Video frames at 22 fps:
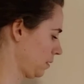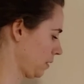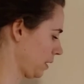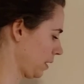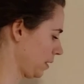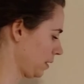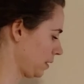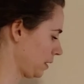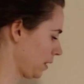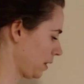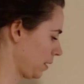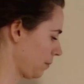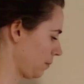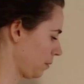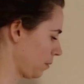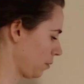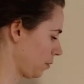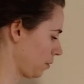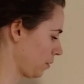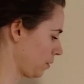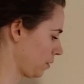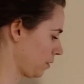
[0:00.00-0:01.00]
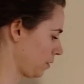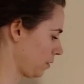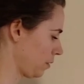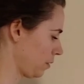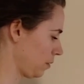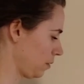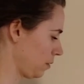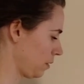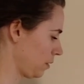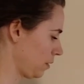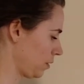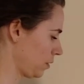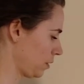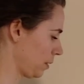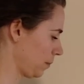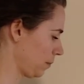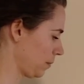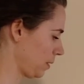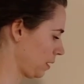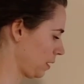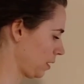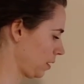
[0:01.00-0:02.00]
Okay, so they both
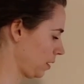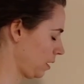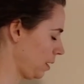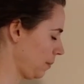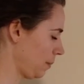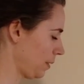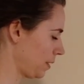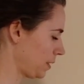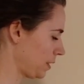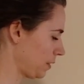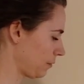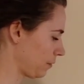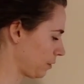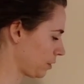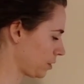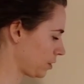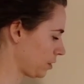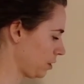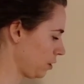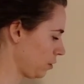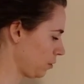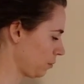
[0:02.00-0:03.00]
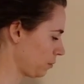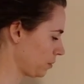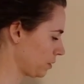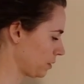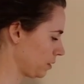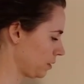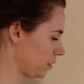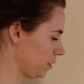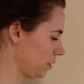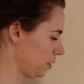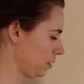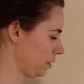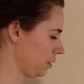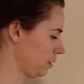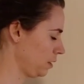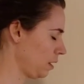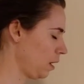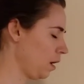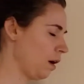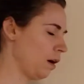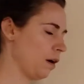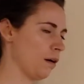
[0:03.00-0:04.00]
intercept there, but different slopes.
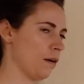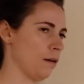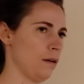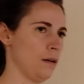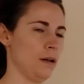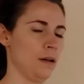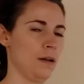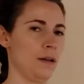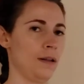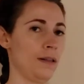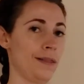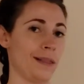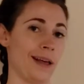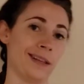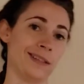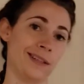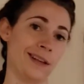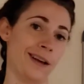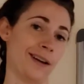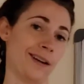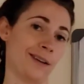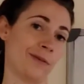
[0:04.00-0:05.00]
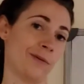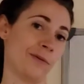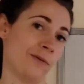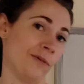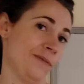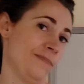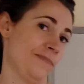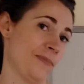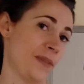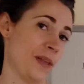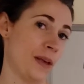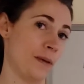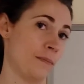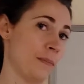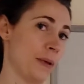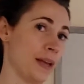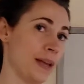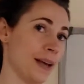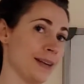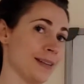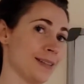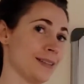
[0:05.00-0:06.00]
Oh, that's kind of cool,
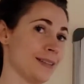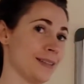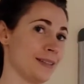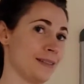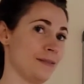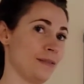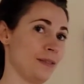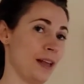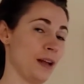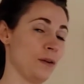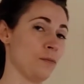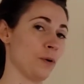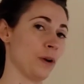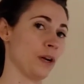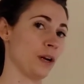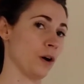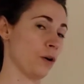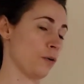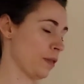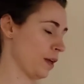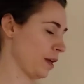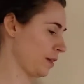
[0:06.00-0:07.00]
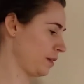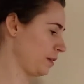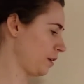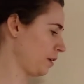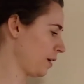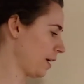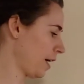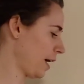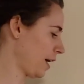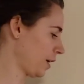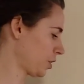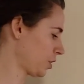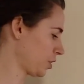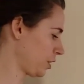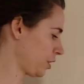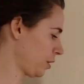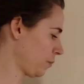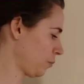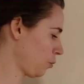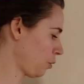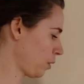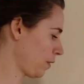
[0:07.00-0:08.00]
because then we know that their
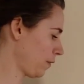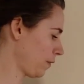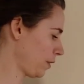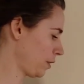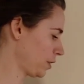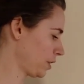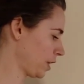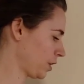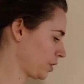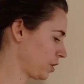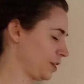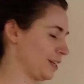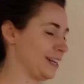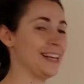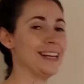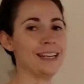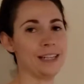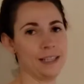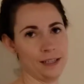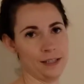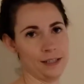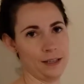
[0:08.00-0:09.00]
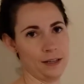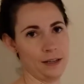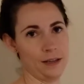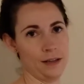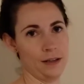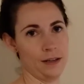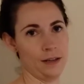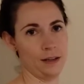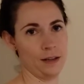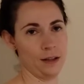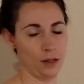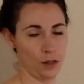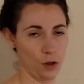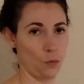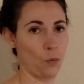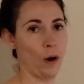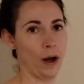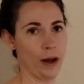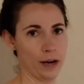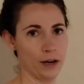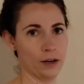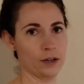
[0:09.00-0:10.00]
point of intersection is the
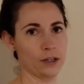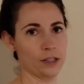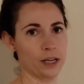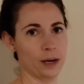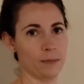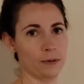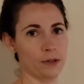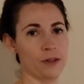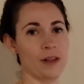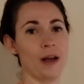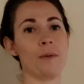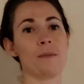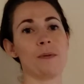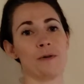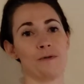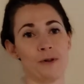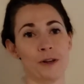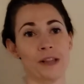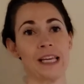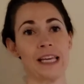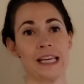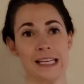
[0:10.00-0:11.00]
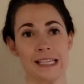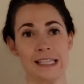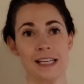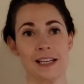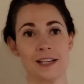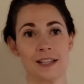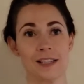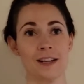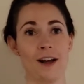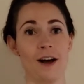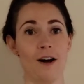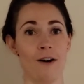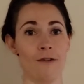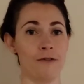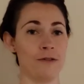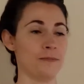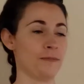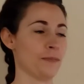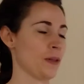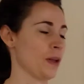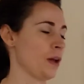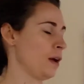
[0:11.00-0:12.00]
y-intercept, so that would be really easy to solve,
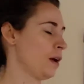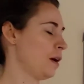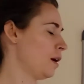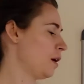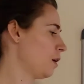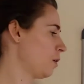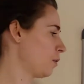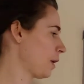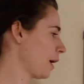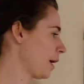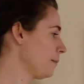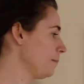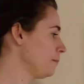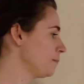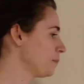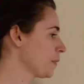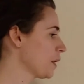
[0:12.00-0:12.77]
okay?